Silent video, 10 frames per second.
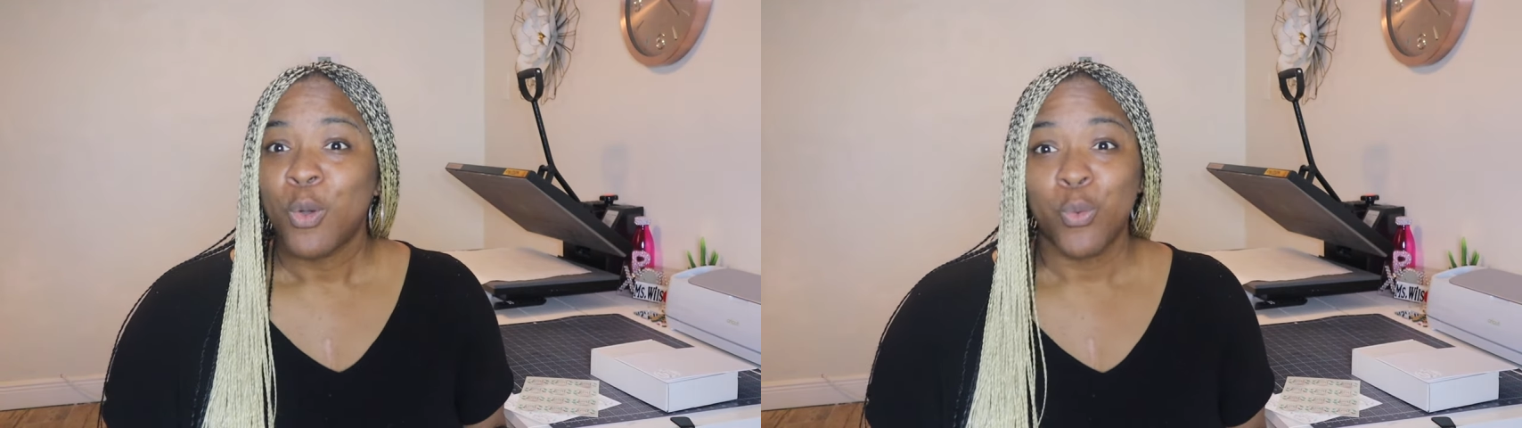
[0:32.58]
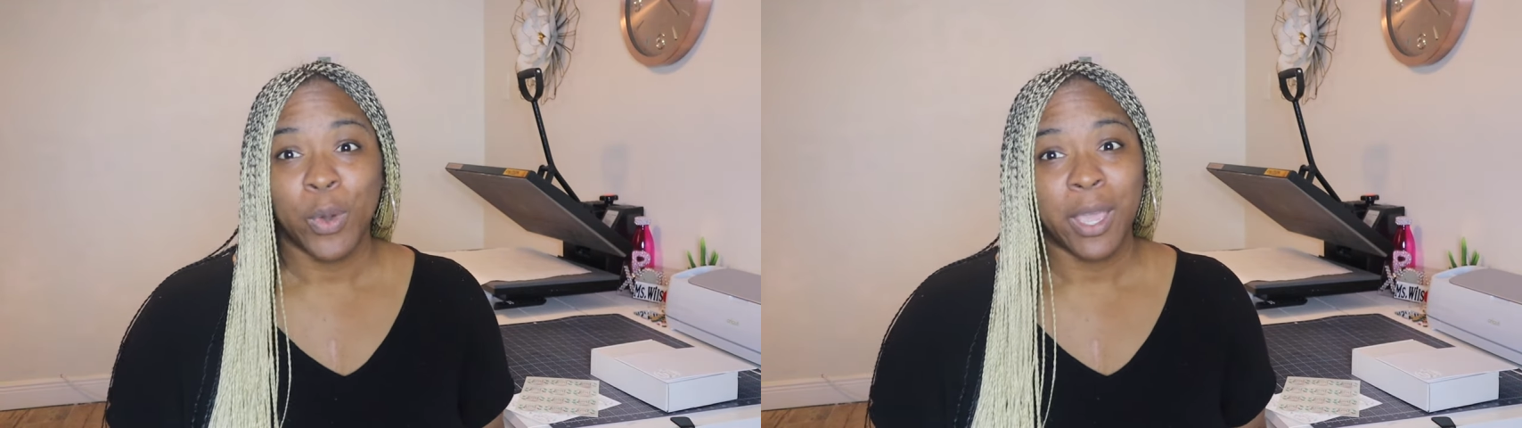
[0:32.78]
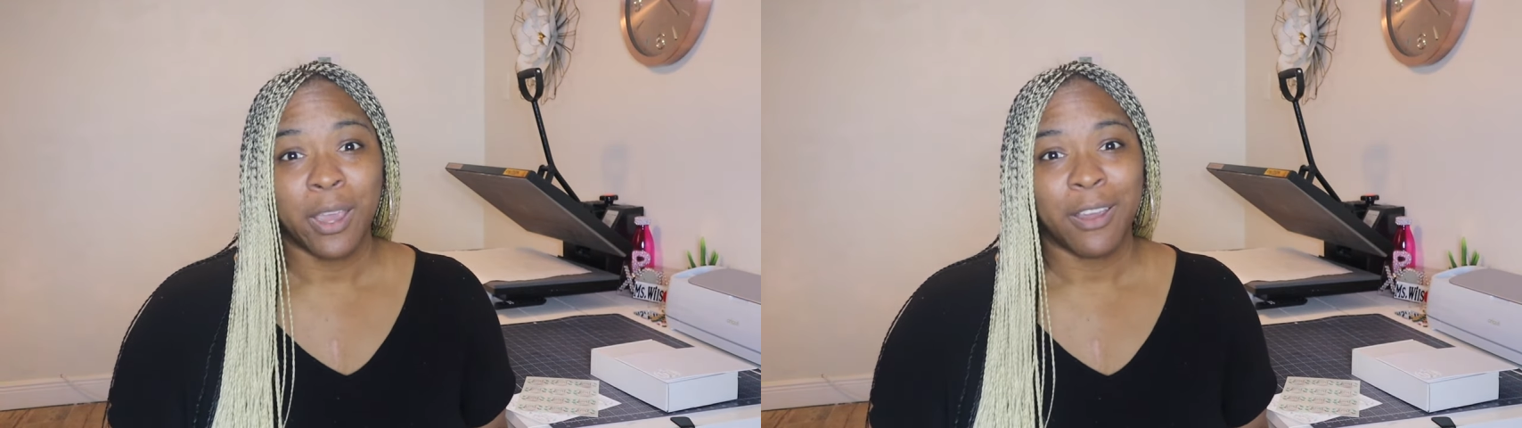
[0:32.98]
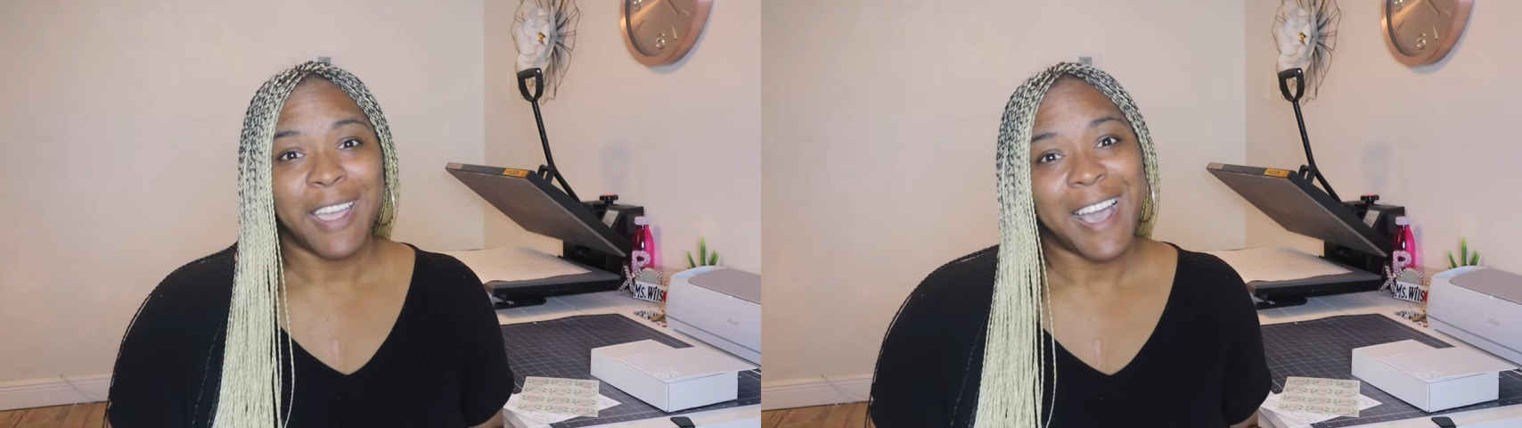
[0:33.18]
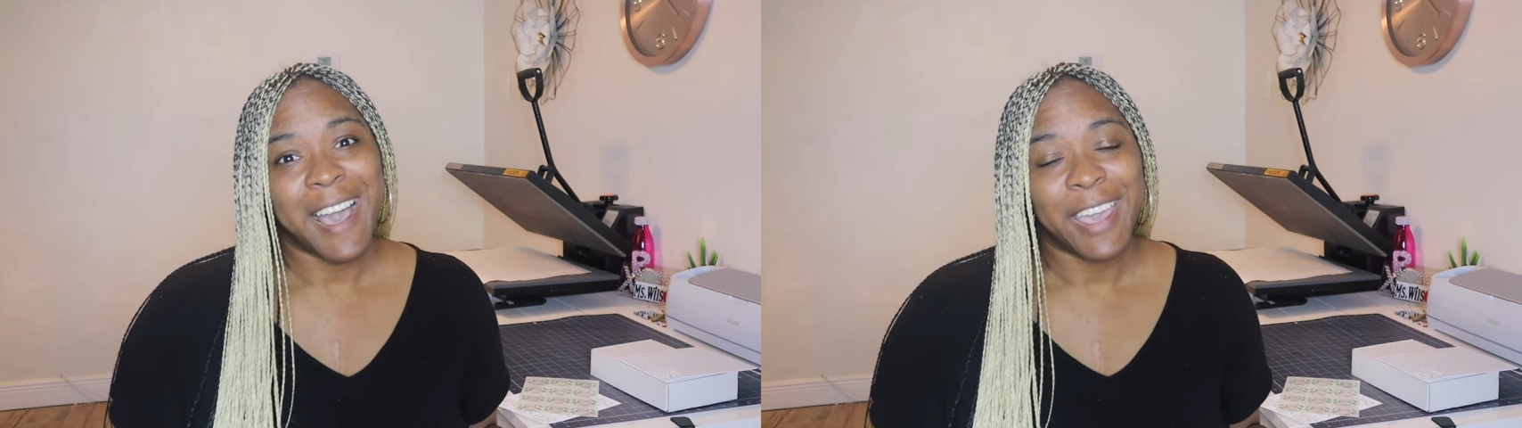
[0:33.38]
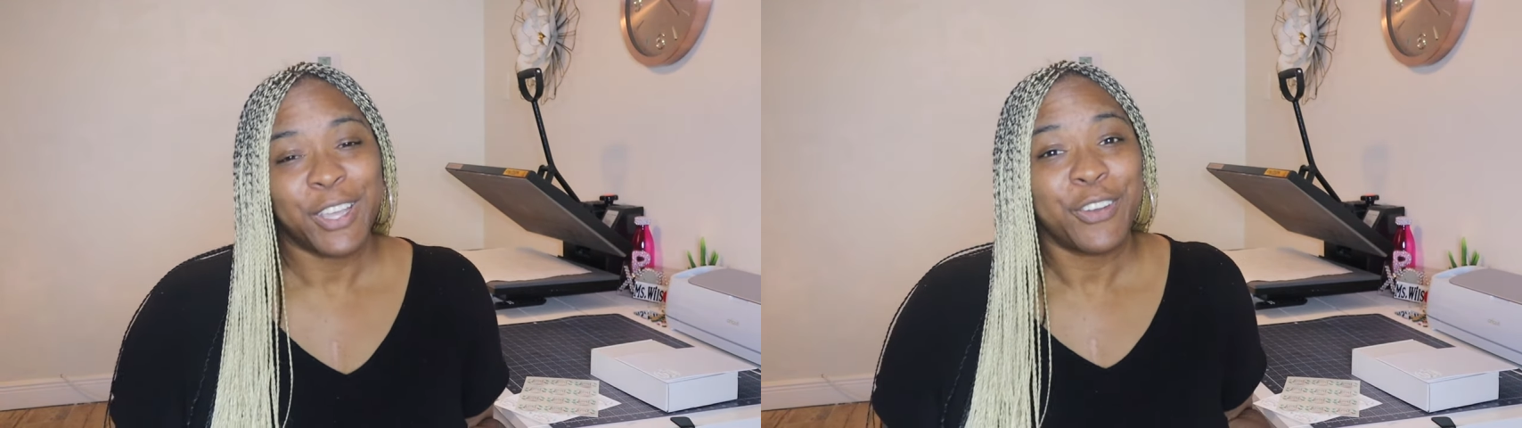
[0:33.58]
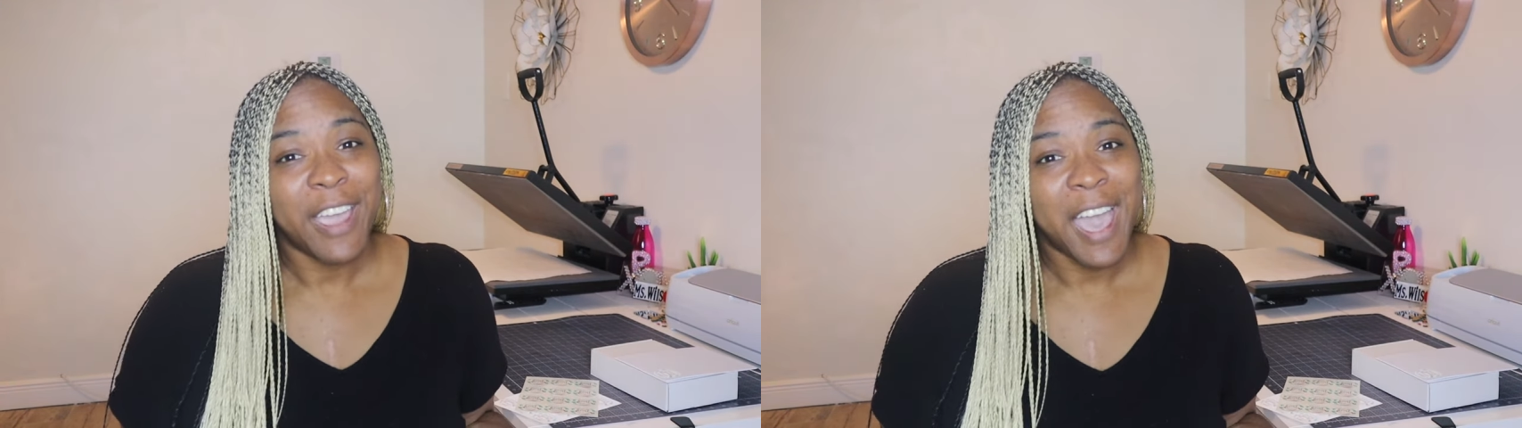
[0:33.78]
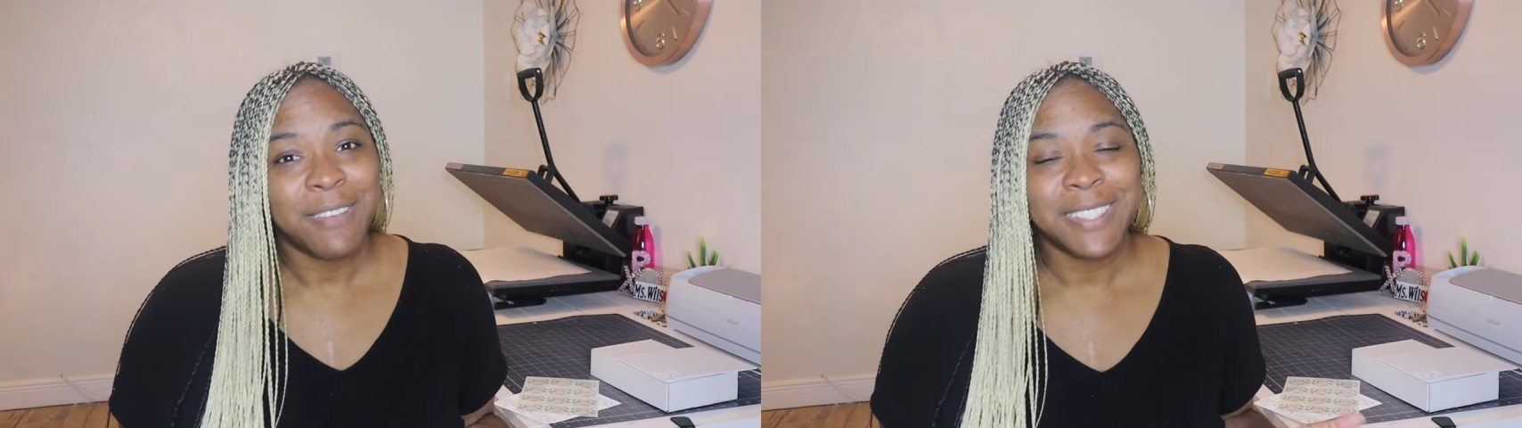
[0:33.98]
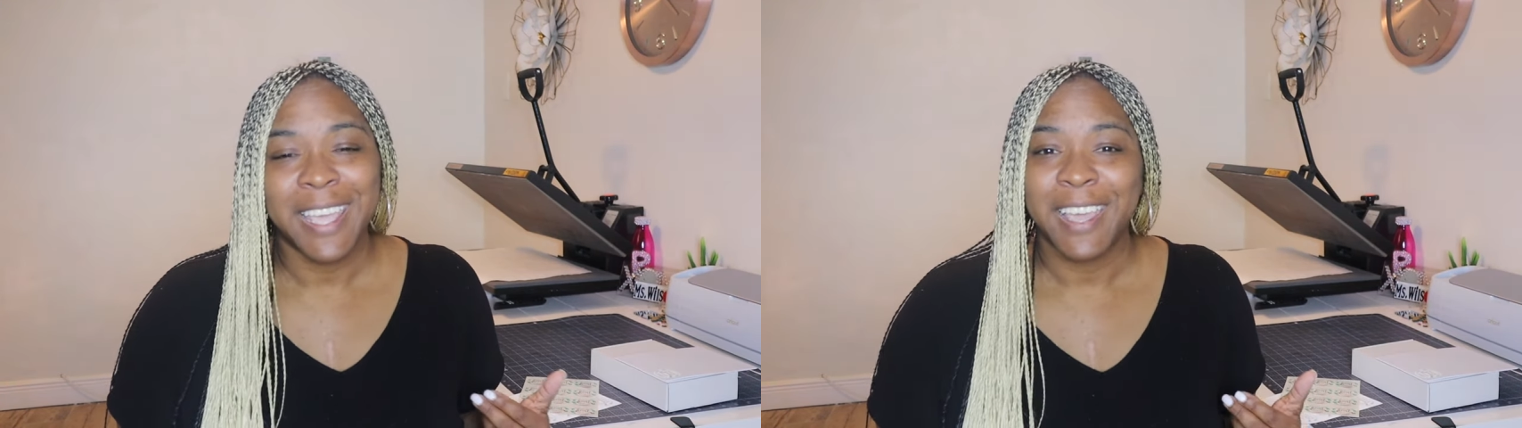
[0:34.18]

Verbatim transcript: where I craft